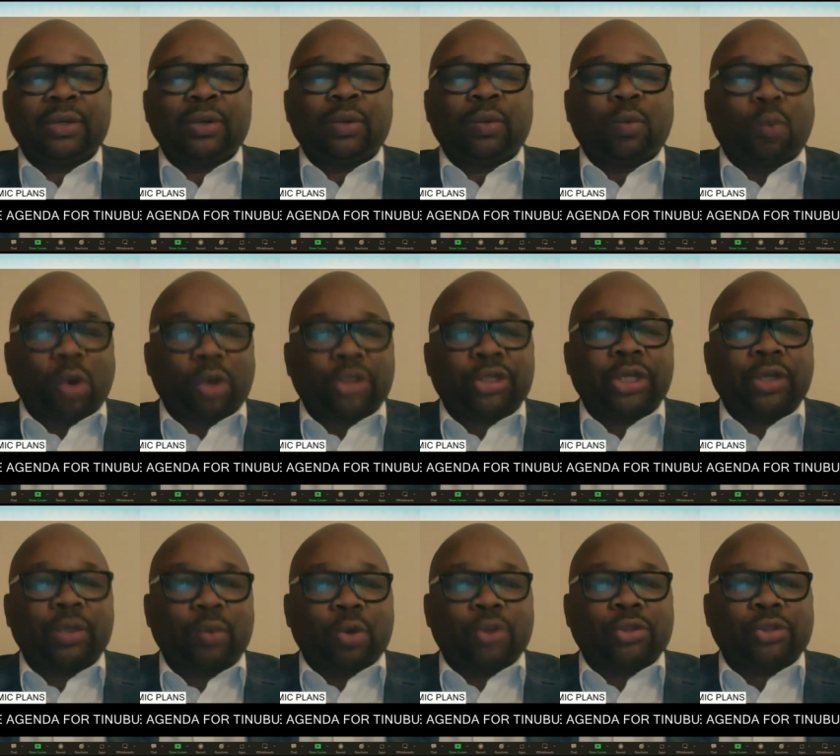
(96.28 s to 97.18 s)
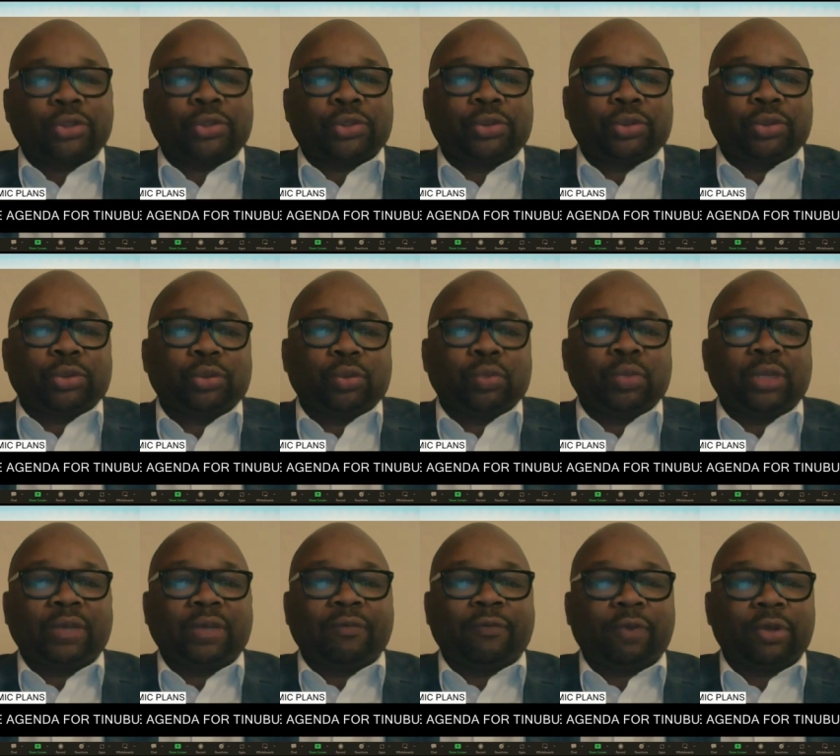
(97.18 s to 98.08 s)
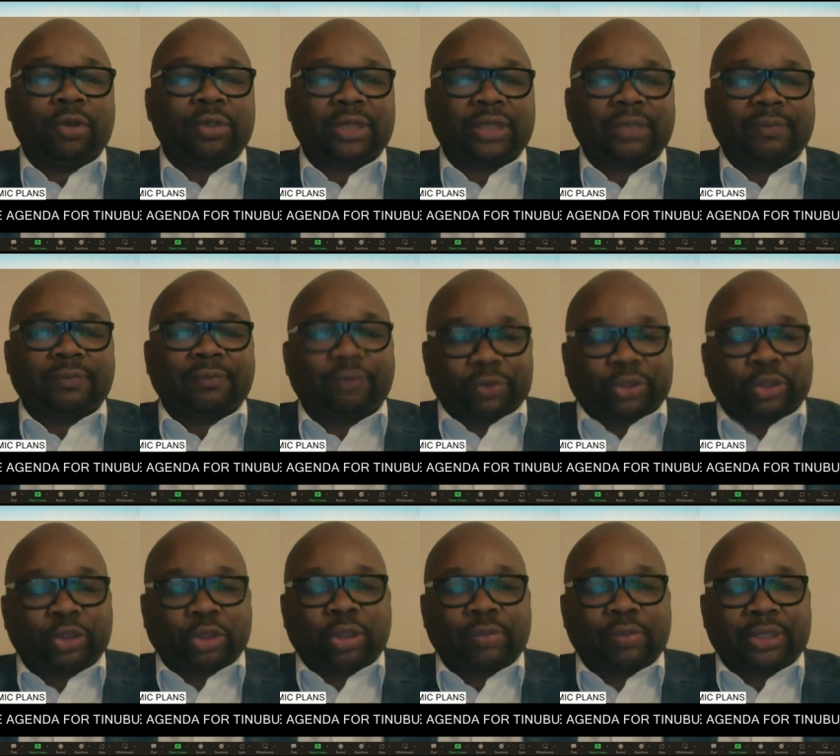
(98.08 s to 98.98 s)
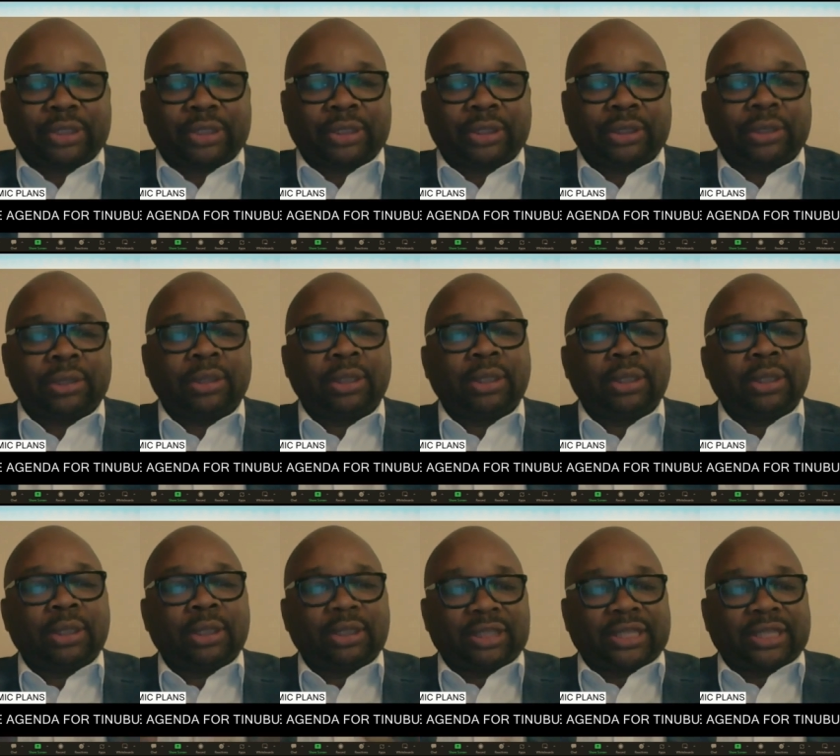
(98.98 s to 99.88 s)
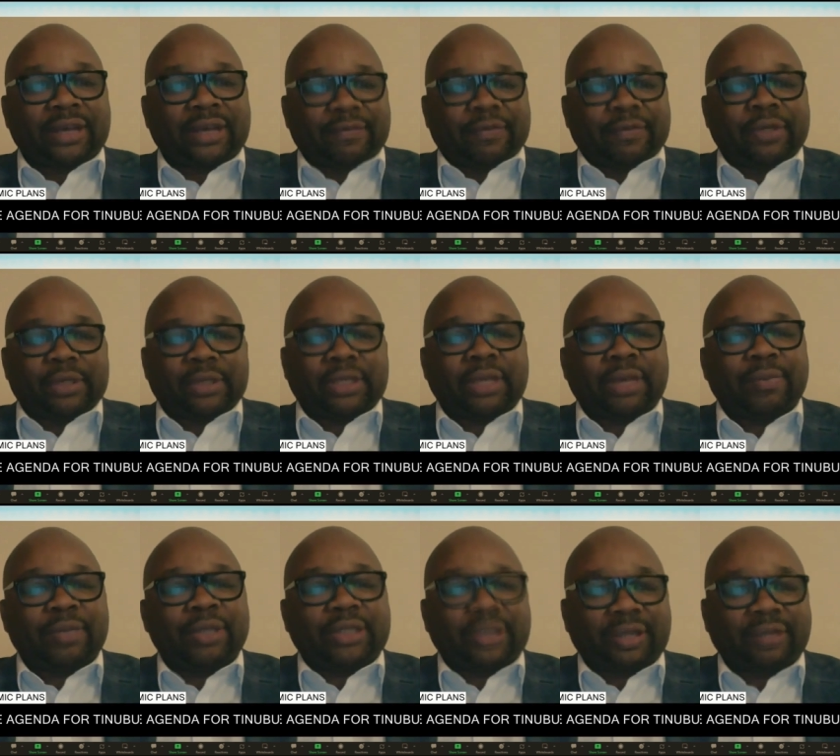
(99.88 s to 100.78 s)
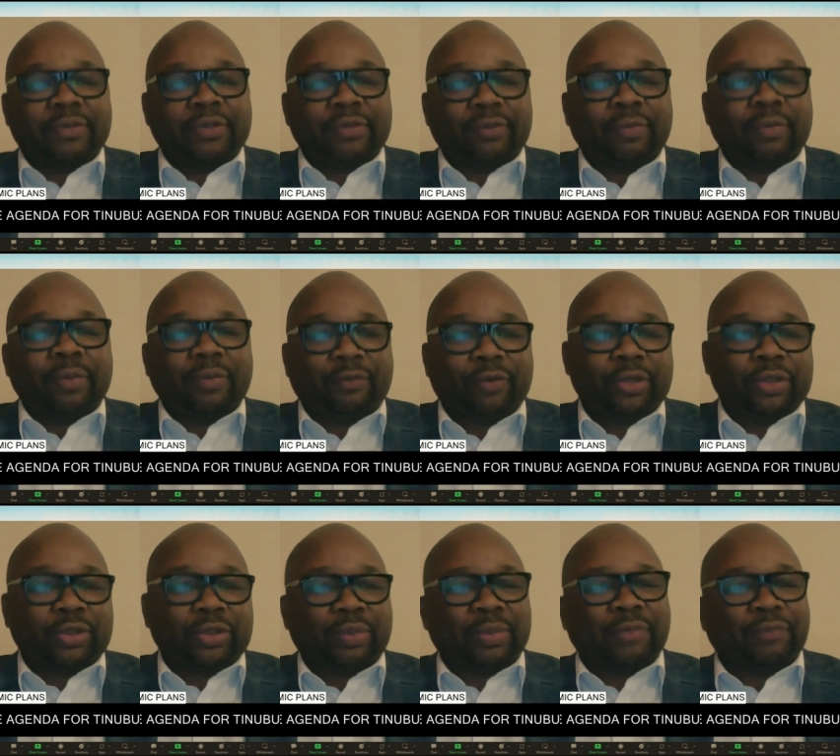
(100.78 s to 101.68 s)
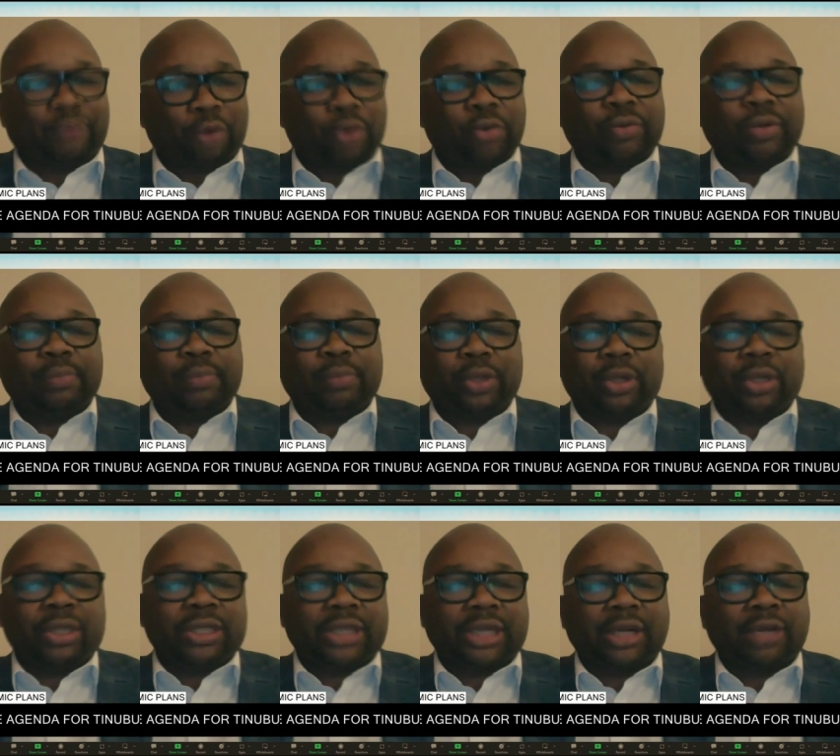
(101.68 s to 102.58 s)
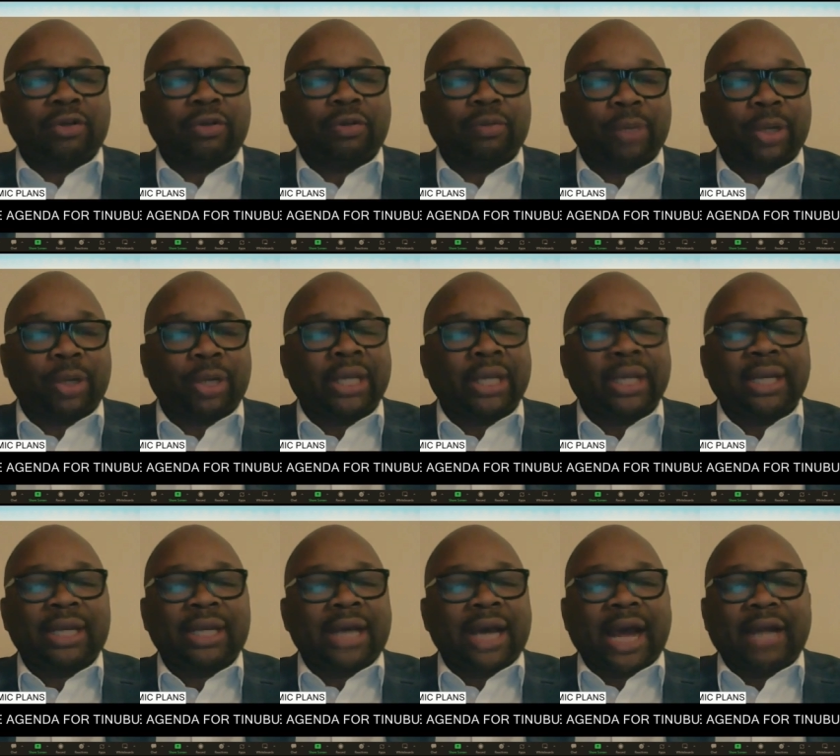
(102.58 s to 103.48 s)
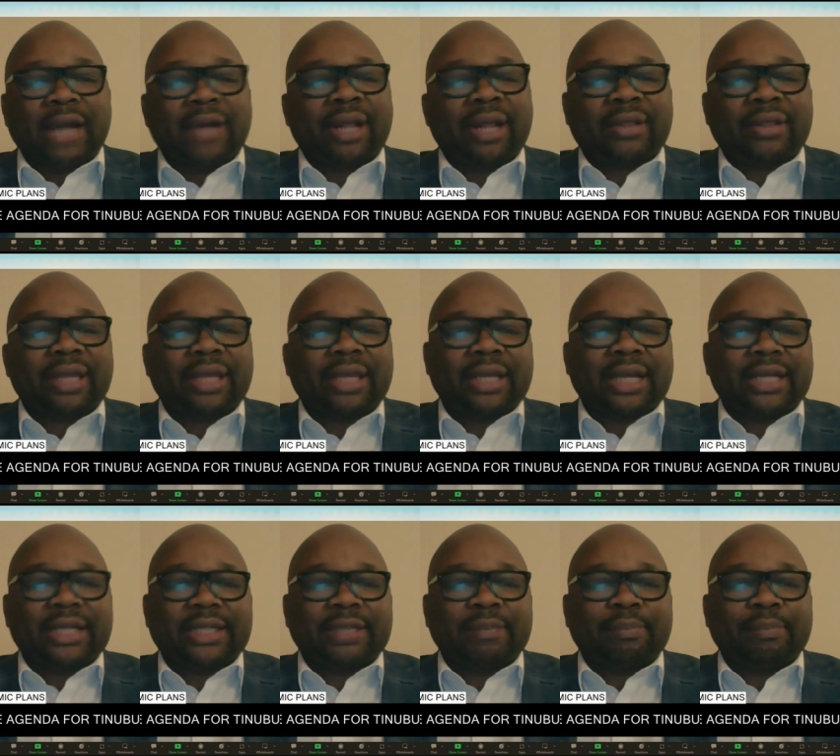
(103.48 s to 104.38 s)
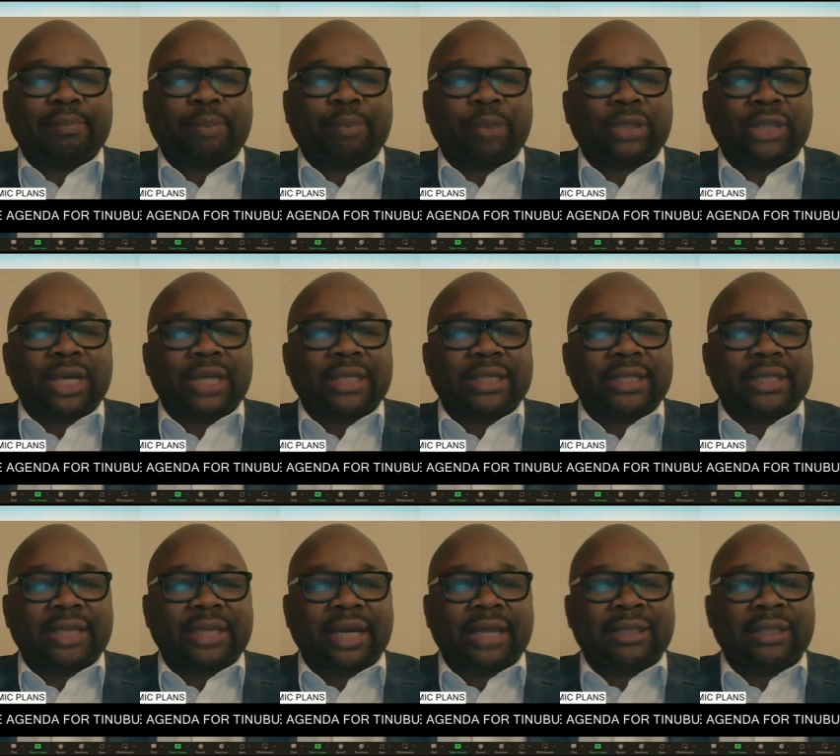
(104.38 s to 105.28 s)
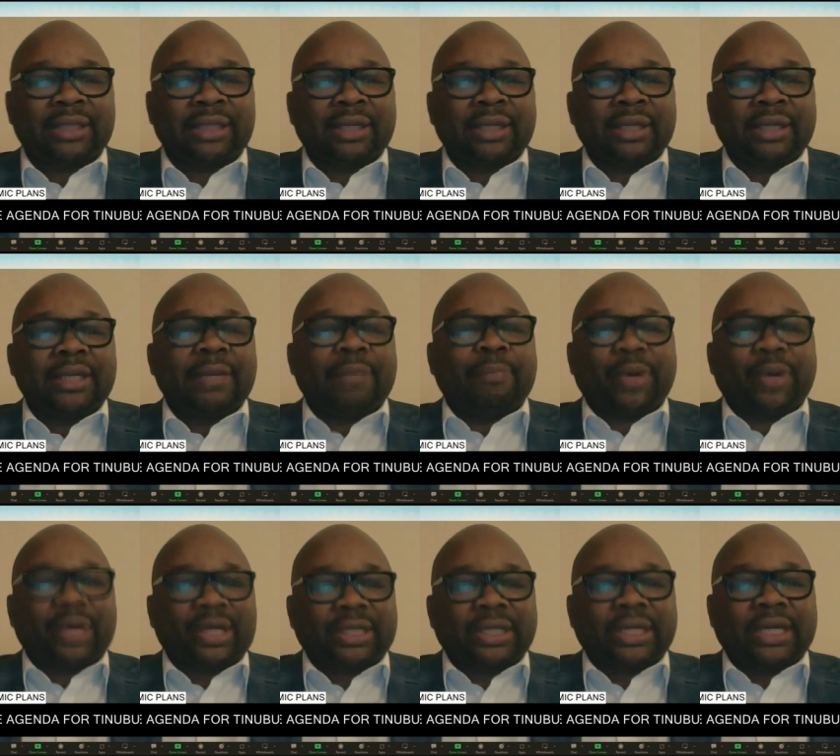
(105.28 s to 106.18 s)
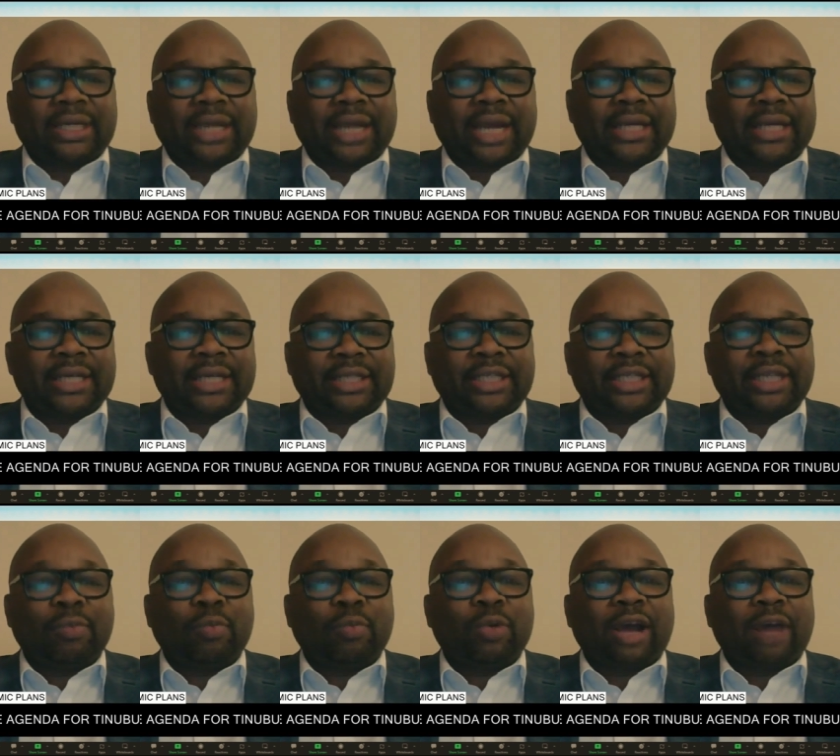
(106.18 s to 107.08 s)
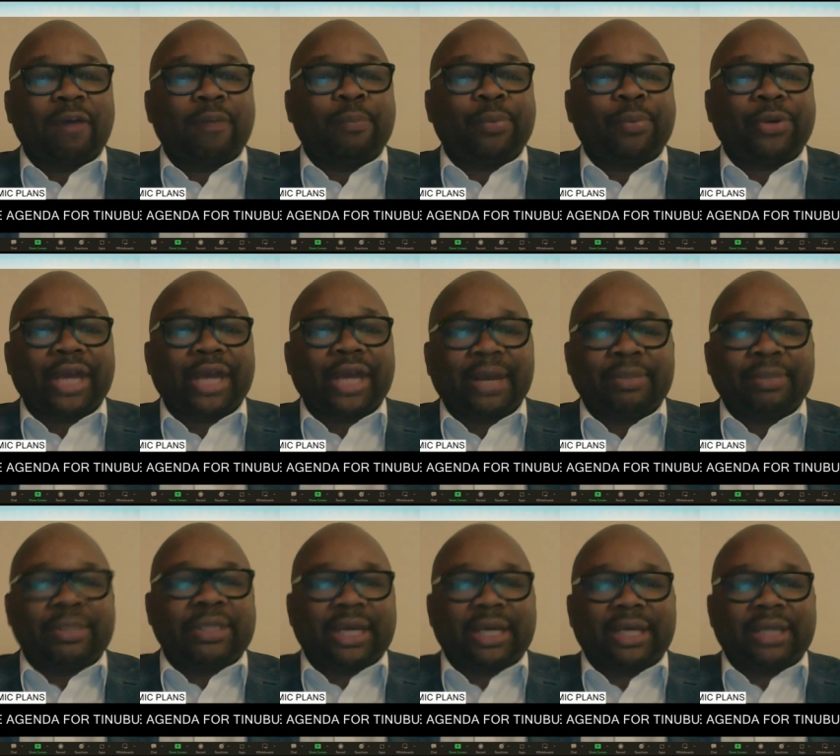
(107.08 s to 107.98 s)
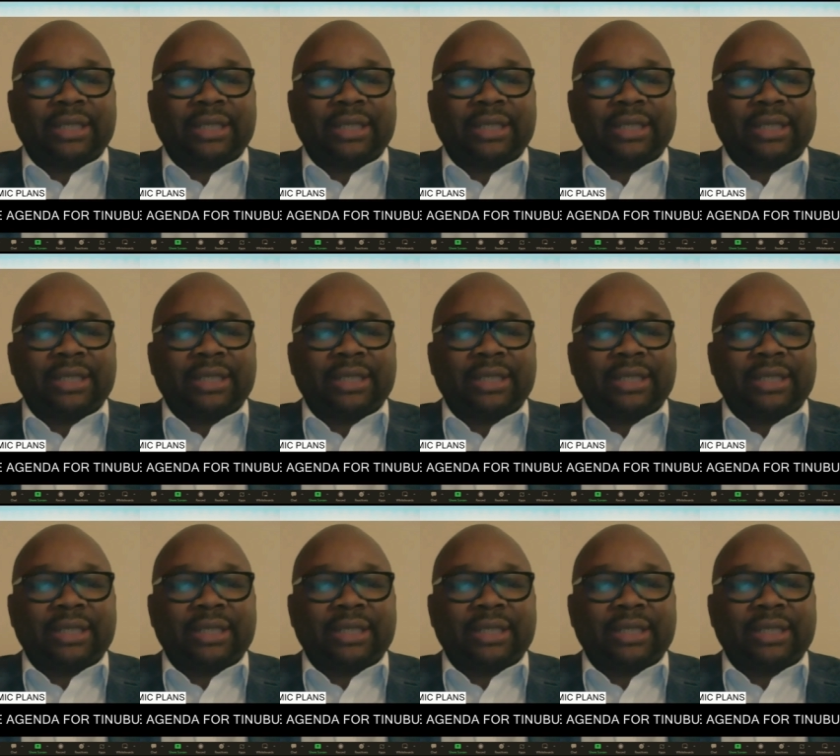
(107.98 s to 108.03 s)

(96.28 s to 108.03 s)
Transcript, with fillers: what he wants to do with the first subsidy savings. I mean, savings from the first subsidy. 400 billion is a lot of money. Another thing that is important is that the president and his team would have preempted